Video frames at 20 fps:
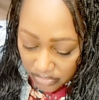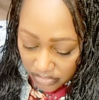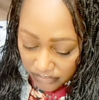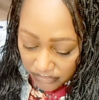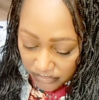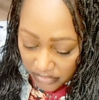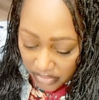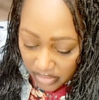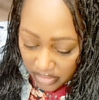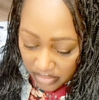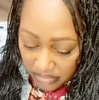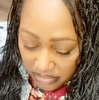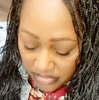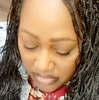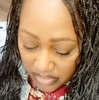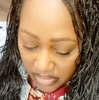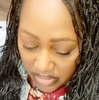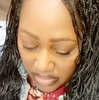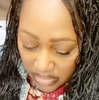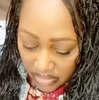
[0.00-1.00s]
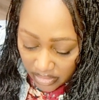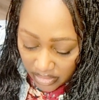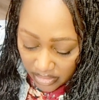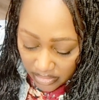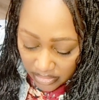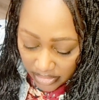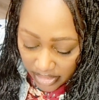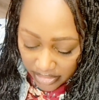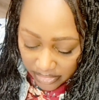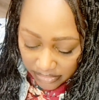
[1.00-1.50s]
from a
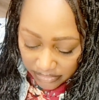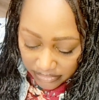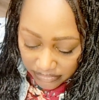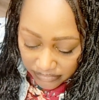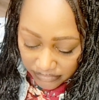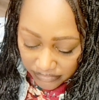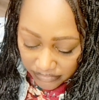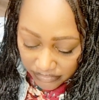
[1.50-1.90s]
lot of